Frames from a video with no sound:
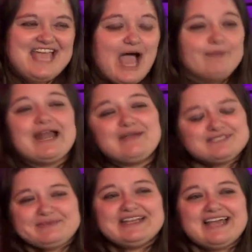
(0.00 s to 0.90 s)
I mean, I
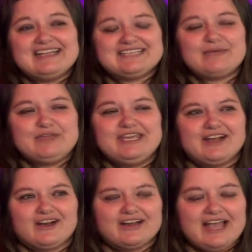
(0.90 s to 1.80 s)
spend a lot of time
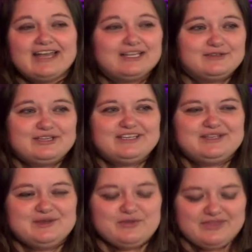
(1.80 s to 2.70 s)
here.
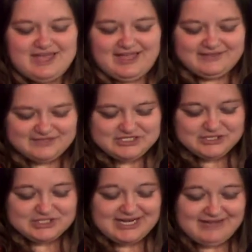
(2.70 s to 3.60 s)
The
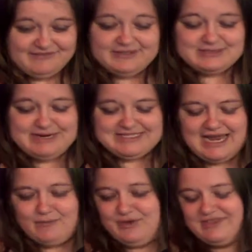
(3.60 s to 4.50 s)
church kind of fills my
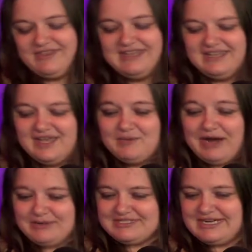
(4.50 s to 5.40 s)
time with
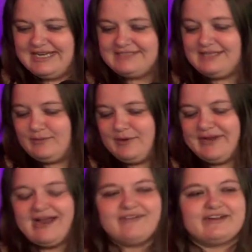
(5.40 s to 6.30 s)
Bible studies, Celebrate
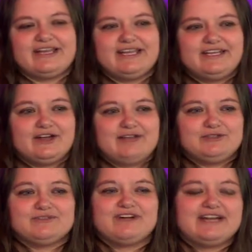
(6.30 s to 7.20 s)
Recovery. I
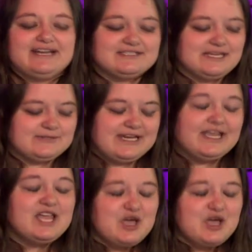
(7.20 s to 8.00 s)
do a Friday night stuff study.